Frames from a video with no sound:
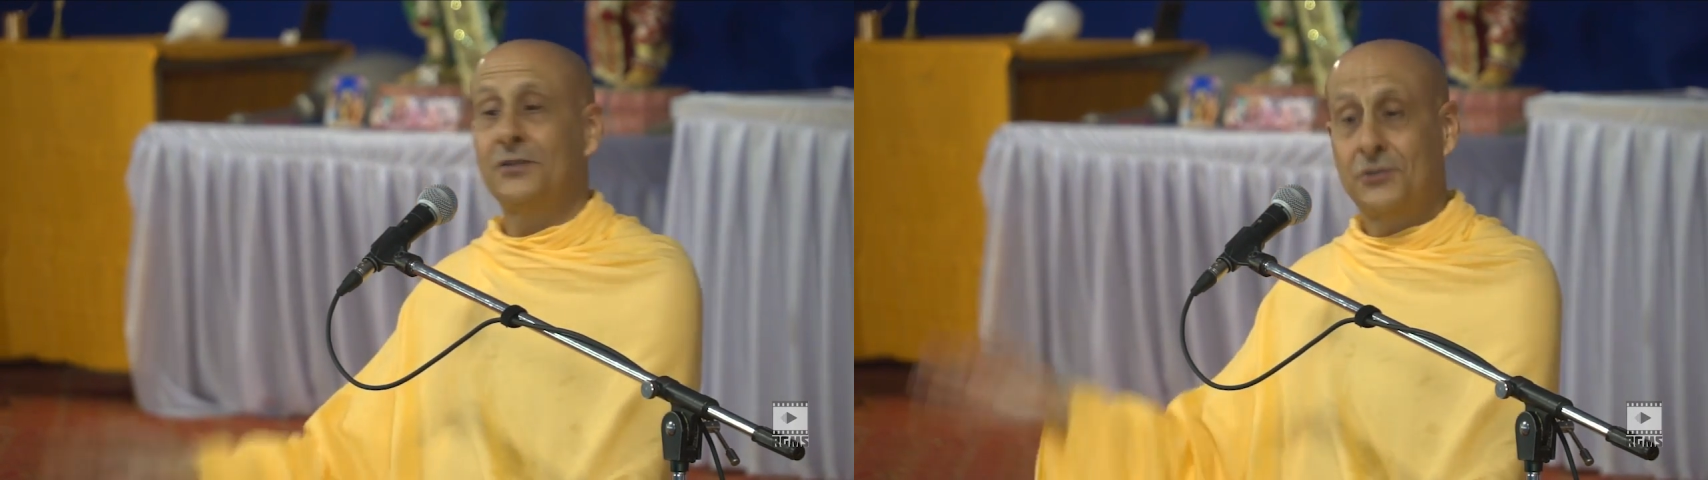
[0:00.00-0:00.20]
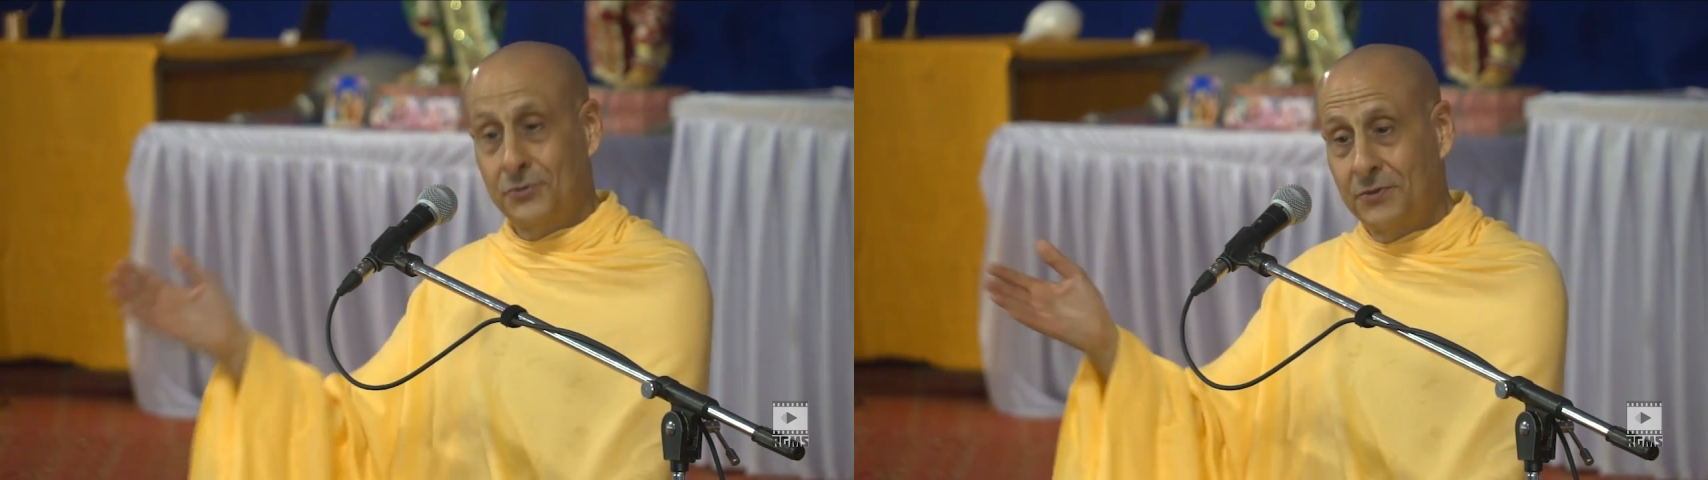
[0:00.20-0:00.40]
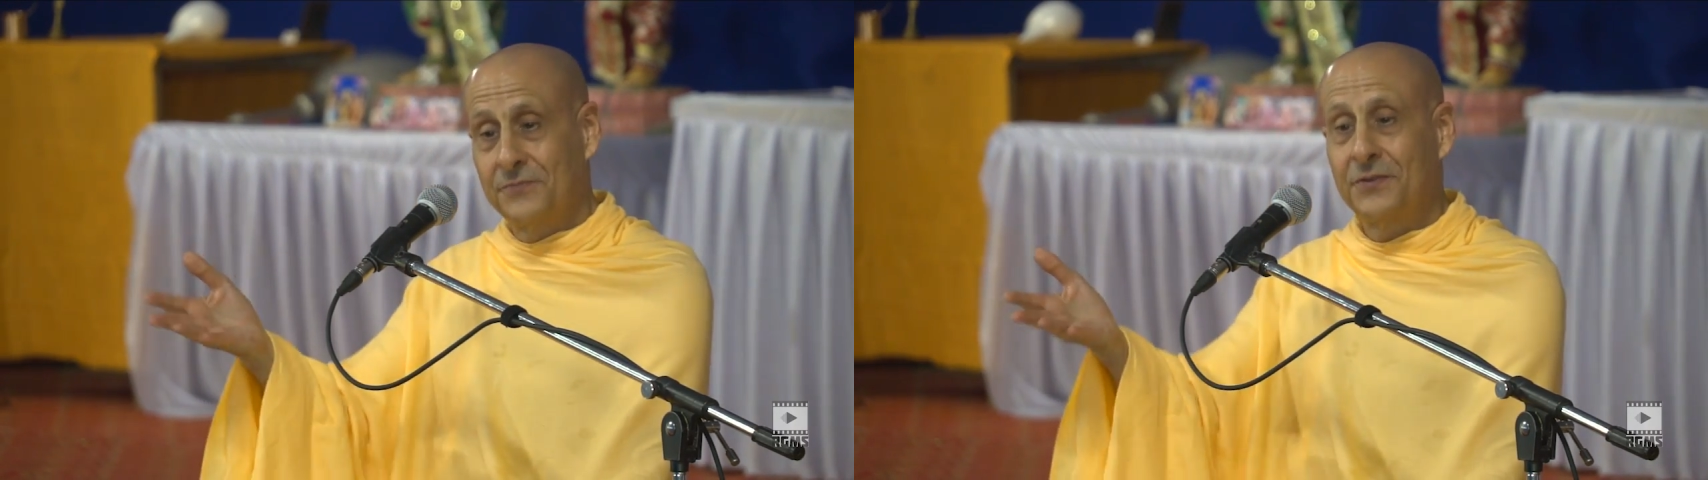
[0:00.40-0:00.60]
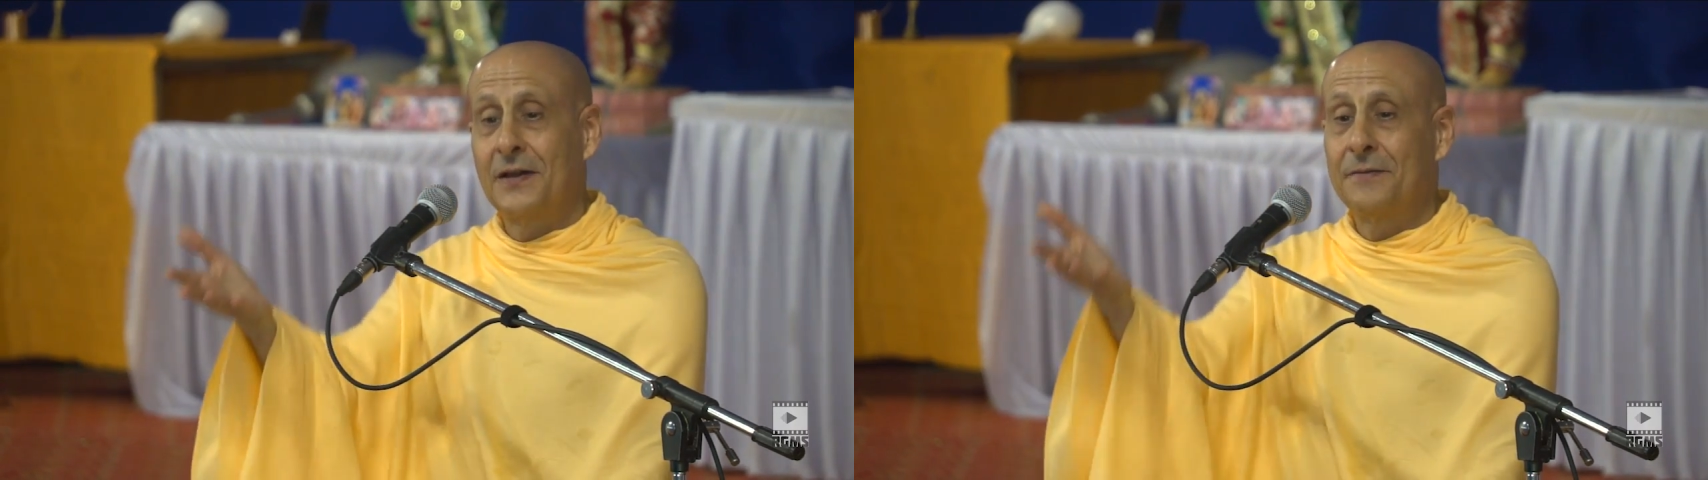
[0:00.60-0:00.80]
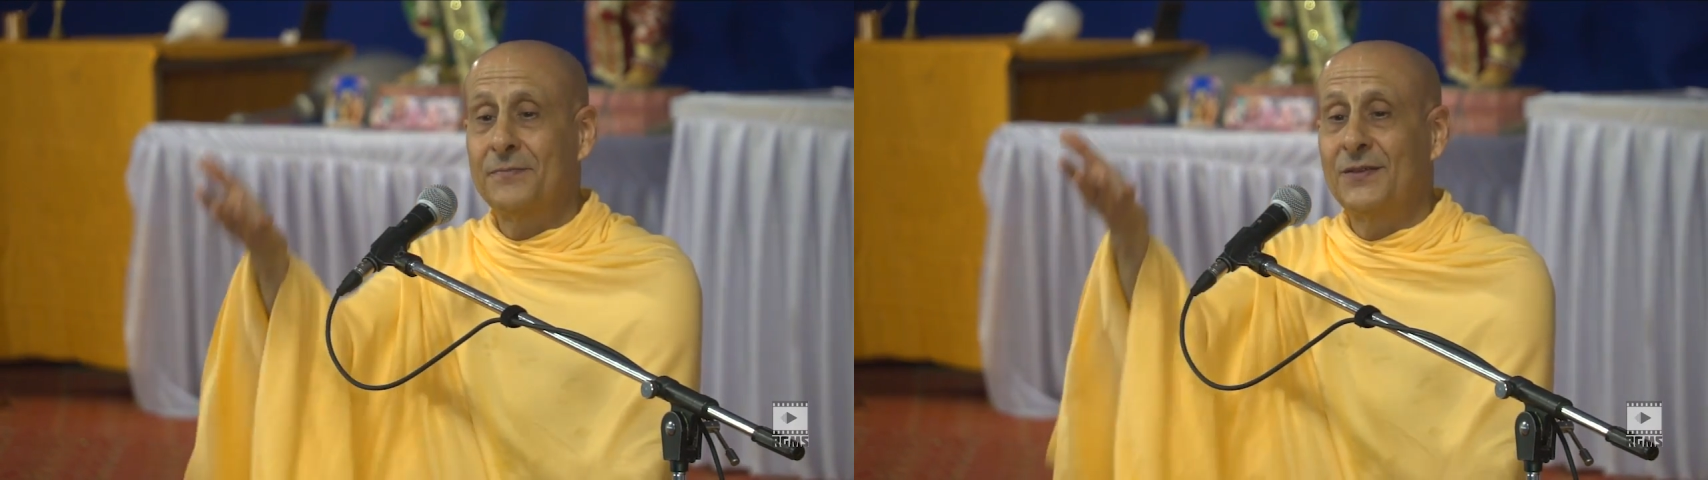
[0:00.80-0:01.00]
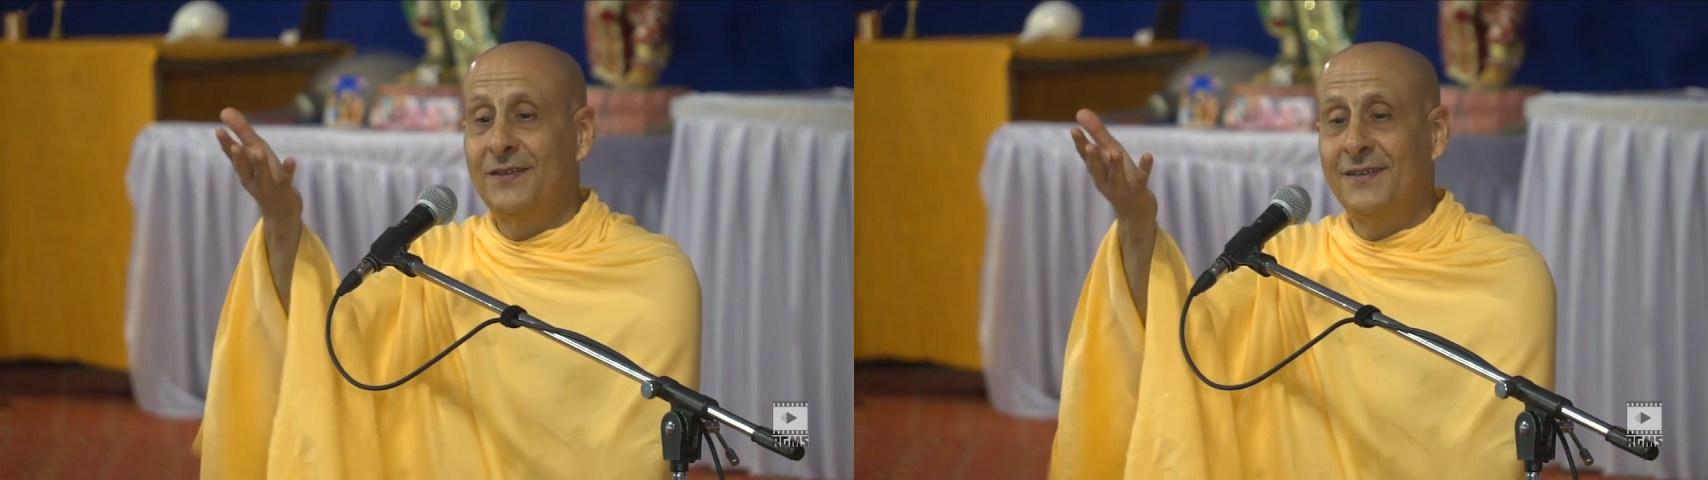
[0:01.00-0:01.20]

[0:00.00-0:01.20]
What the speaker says: the two of them